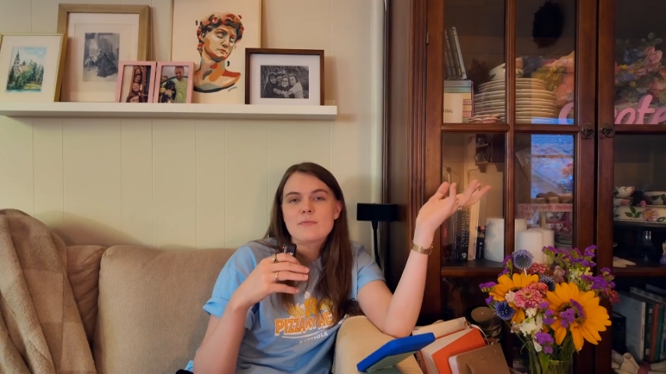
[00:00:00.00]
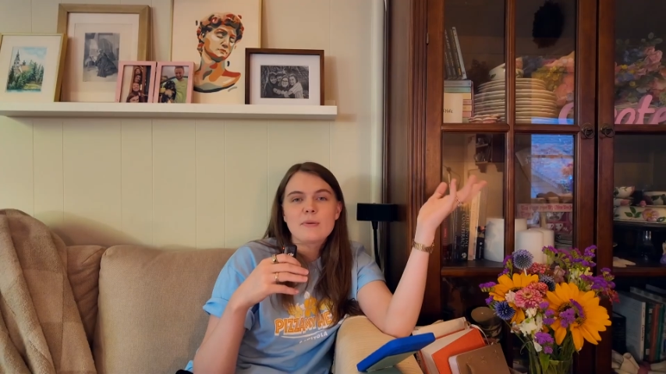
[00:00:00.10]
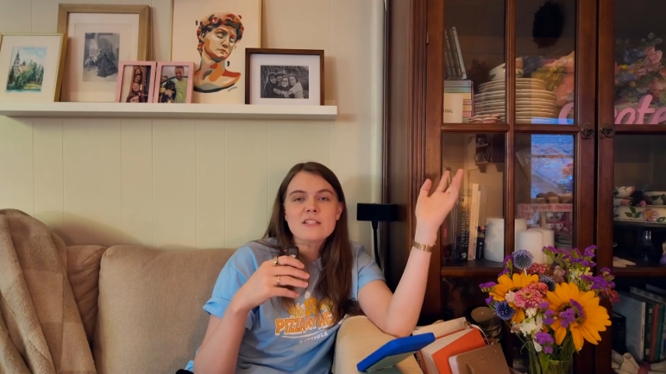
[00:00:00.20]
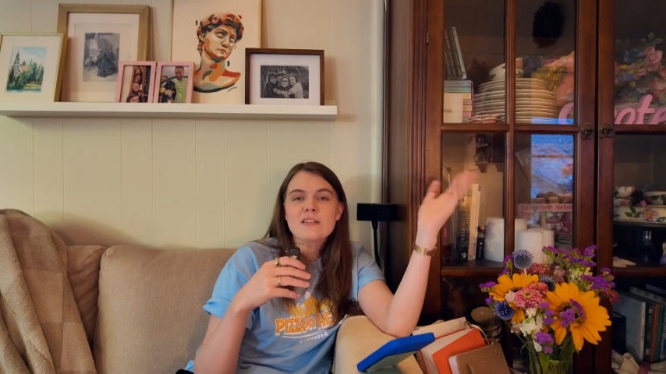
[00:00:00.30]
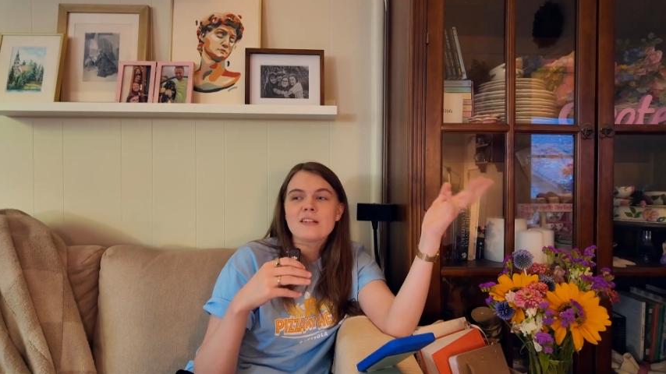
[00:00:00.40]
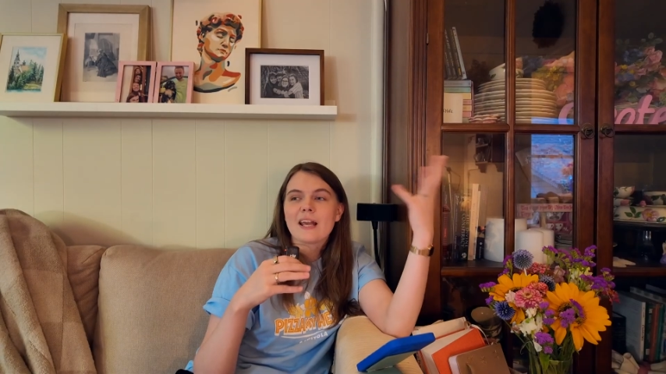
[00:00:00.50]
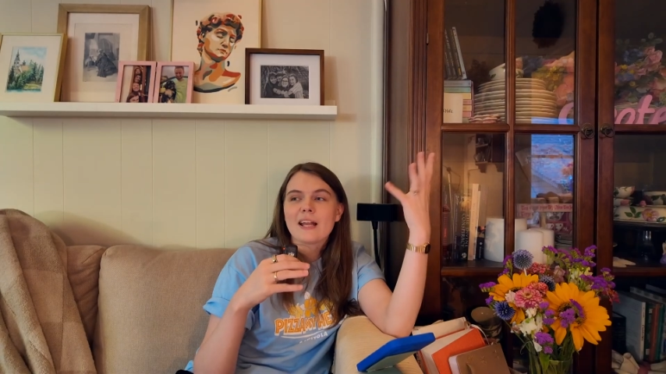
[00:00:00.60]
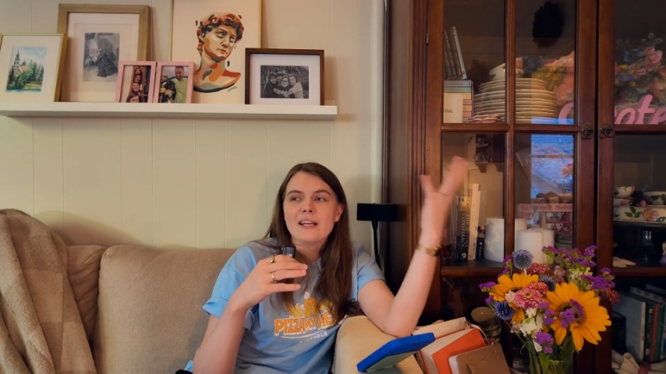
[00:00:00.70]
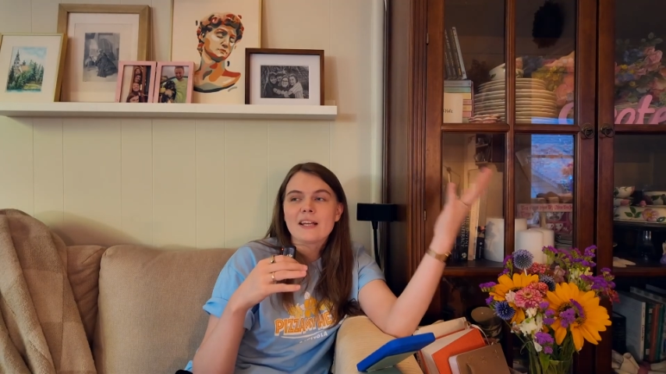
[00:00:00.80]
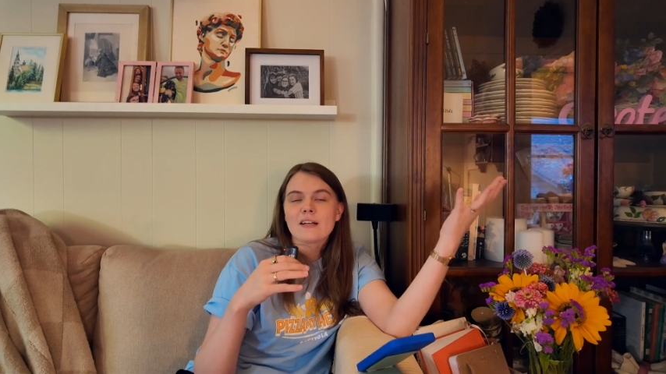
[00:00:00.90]
It's basically
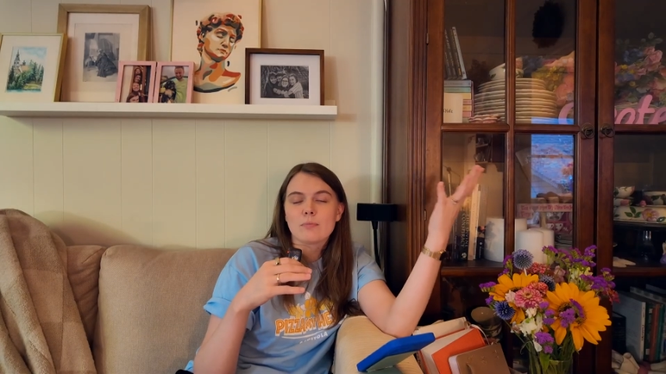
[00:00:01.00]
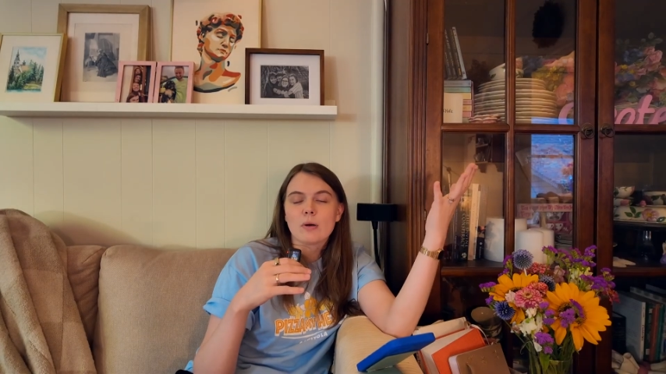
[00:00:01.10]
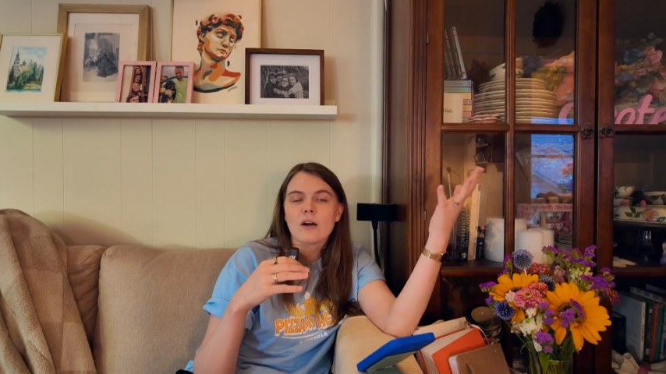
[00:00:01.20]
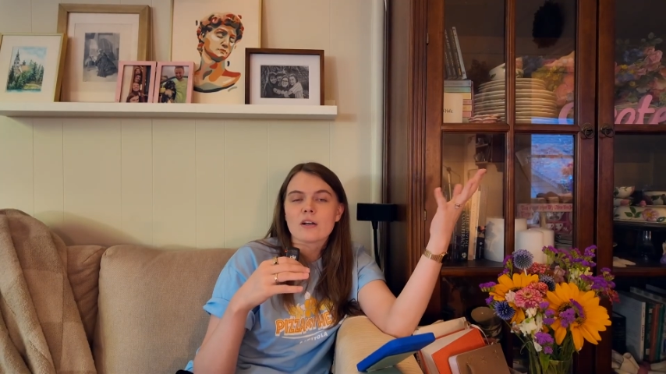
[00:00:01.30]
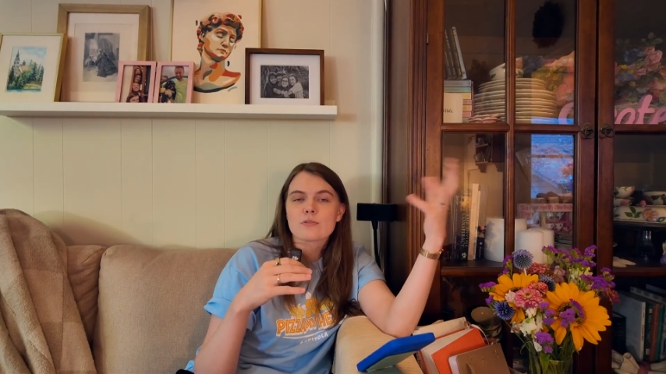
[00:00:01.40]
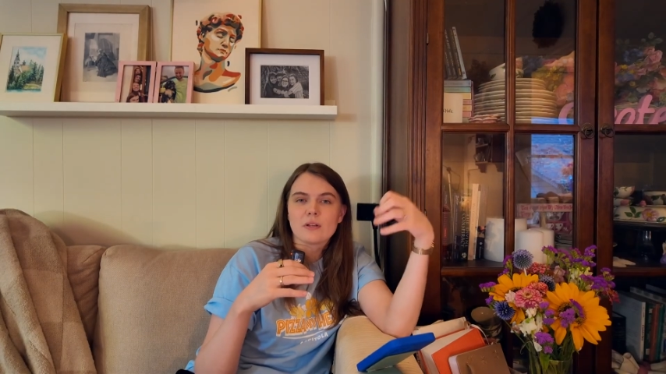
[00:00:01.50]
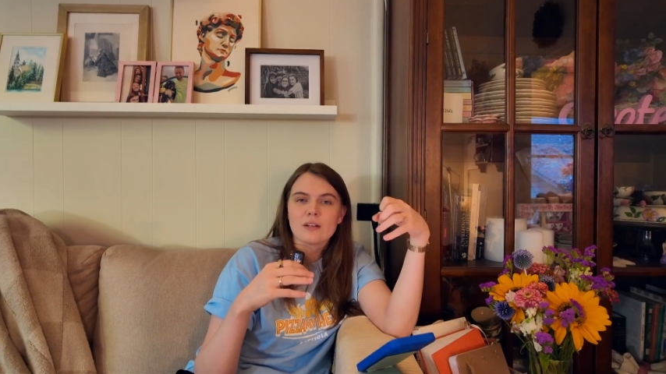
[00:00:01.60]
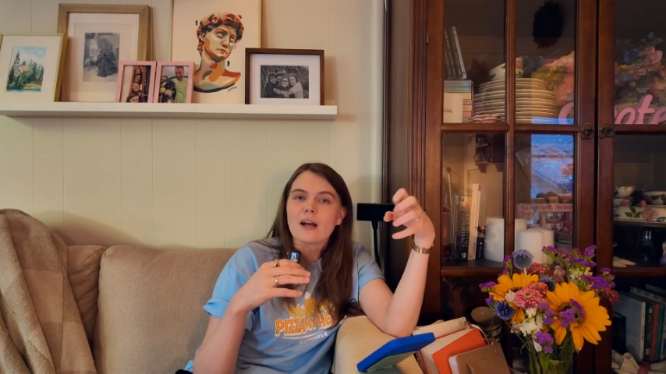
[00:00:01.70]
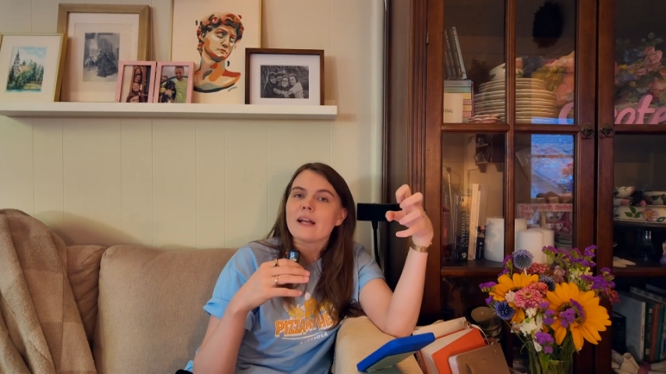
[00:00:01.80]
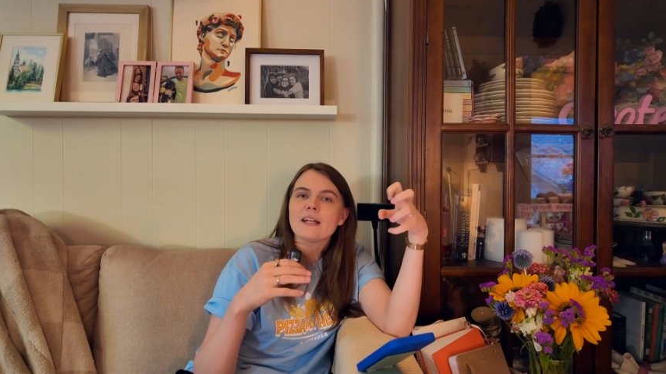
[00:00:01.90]
any kind of box with a
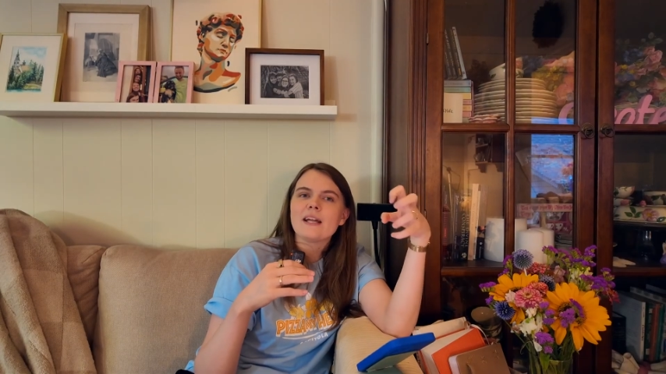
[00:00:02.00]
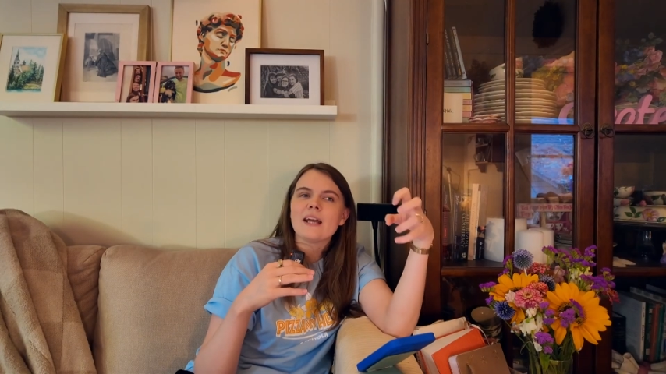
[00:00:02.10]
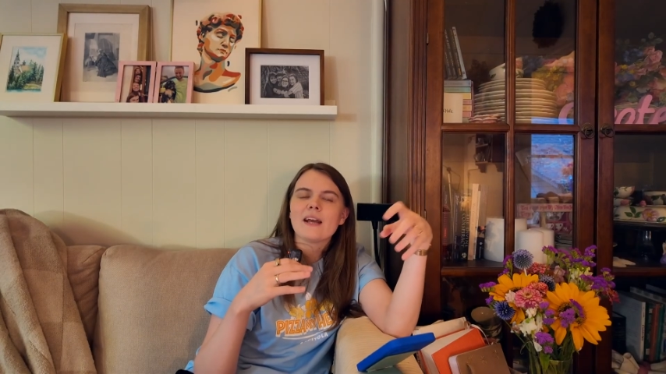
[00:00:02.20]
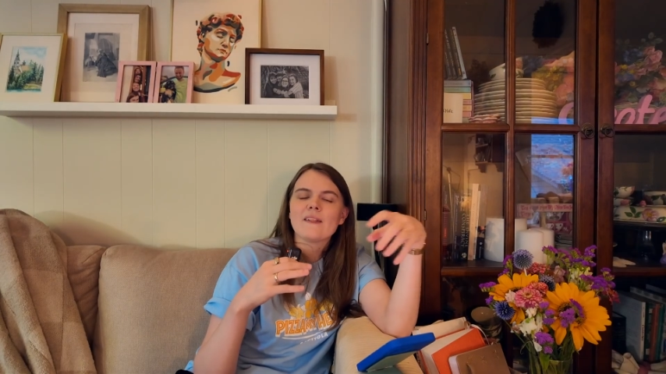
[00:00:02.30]
light in it,